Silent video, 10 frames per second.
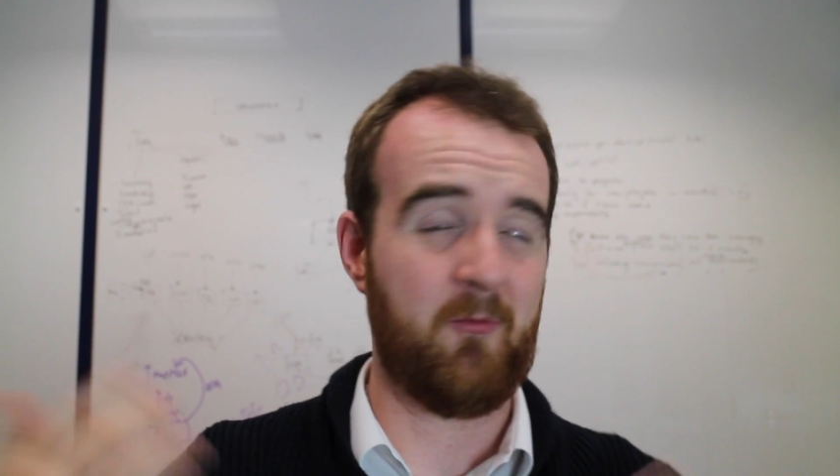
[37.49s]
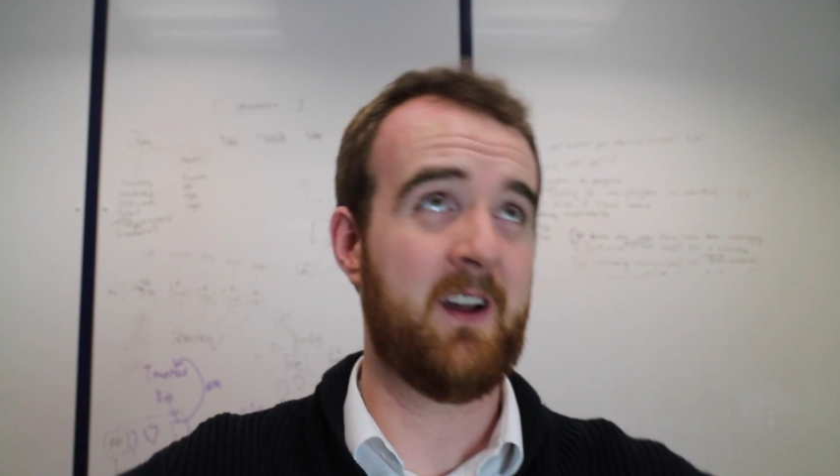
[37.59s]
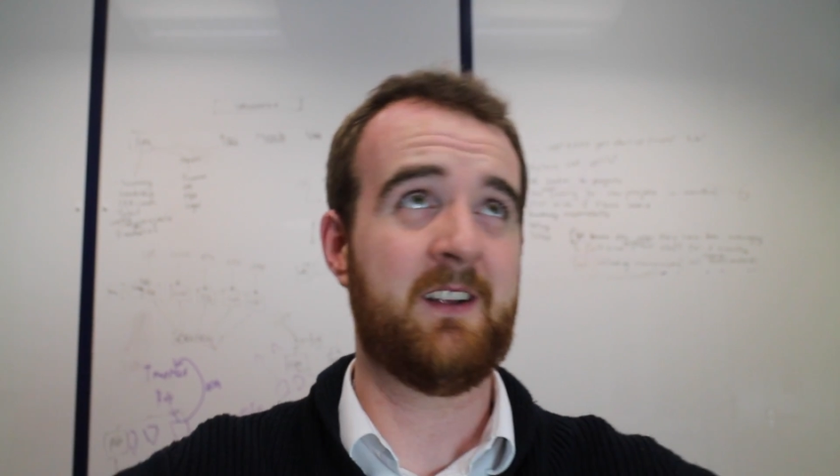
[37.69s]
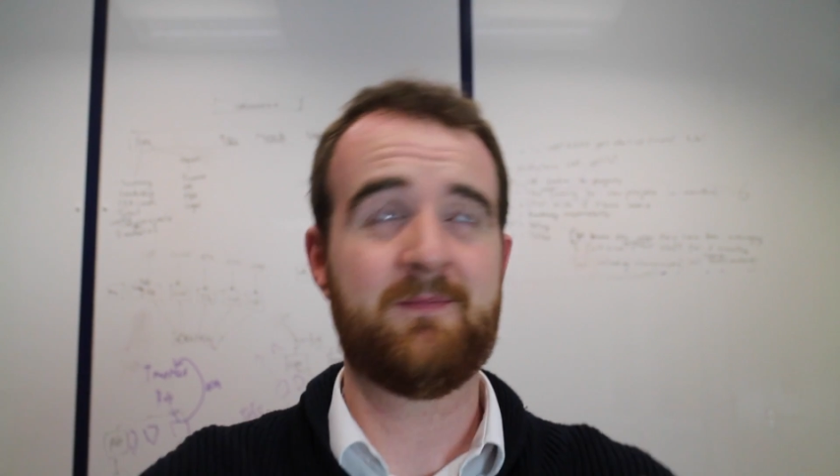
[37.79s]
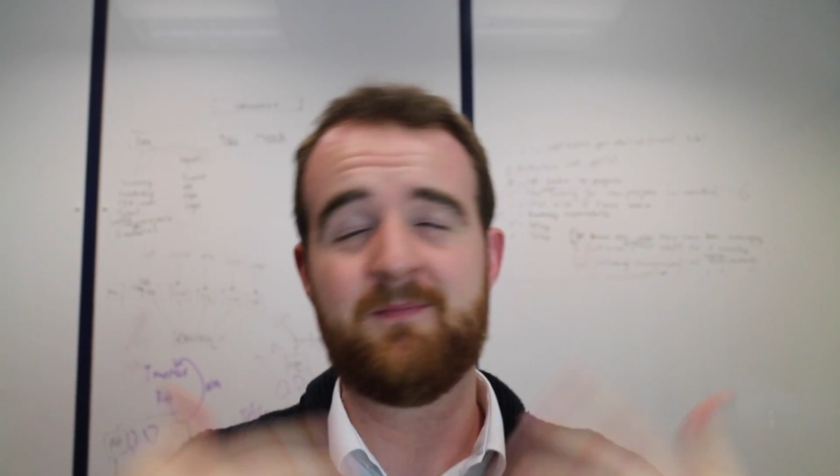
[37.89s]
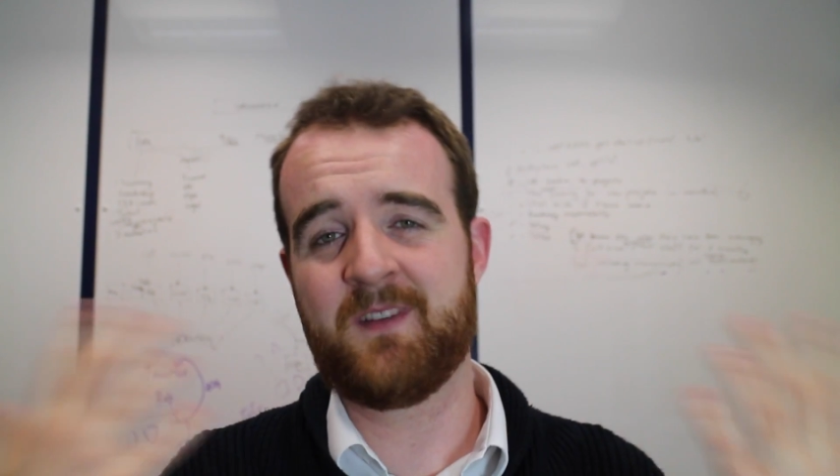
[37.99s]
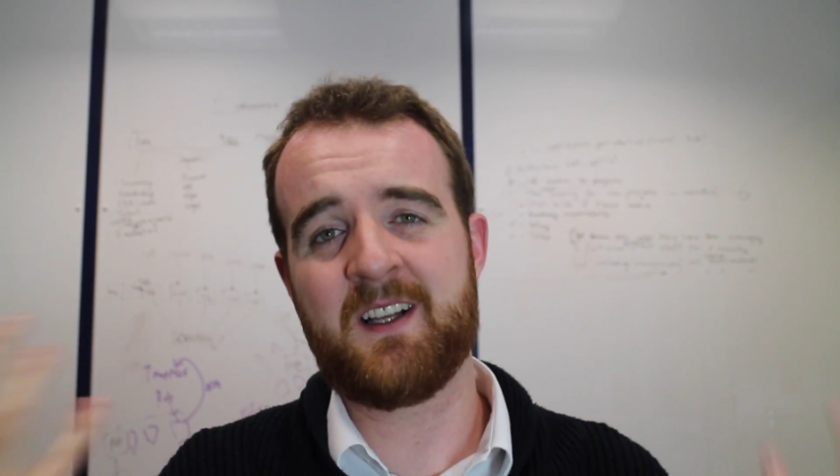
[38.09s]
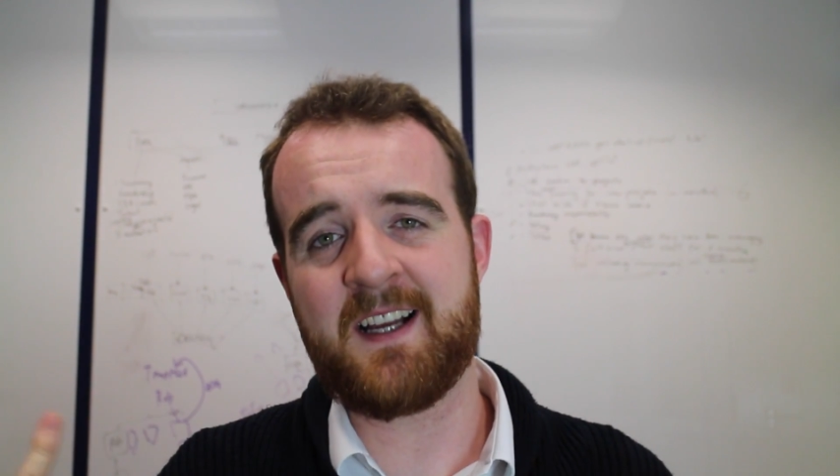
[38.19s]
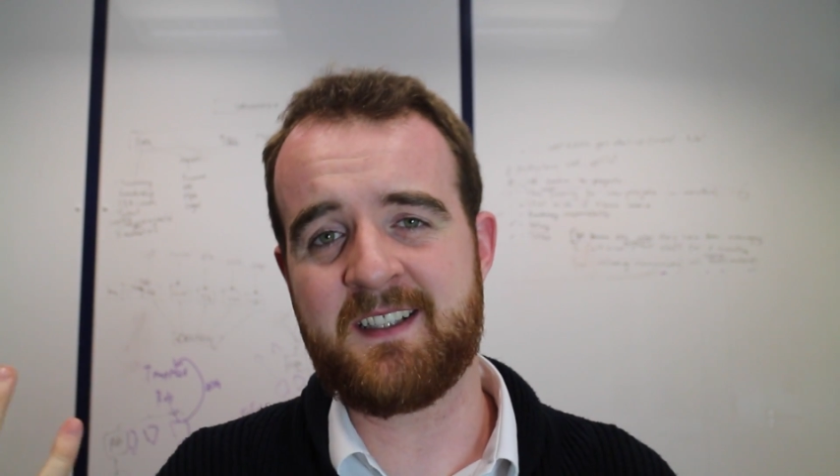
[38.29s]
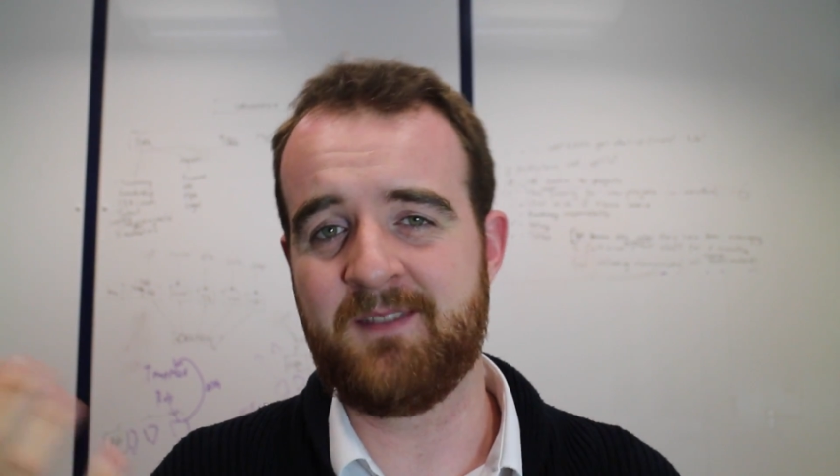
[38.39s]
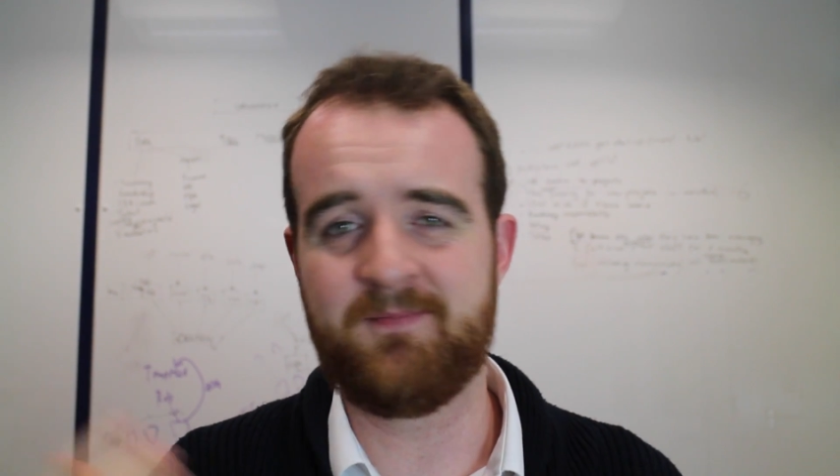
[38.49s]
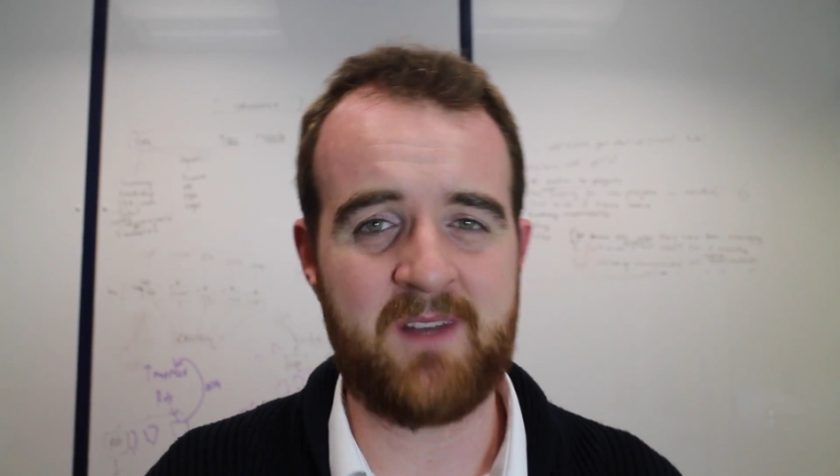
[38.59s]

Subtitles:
well, neglected.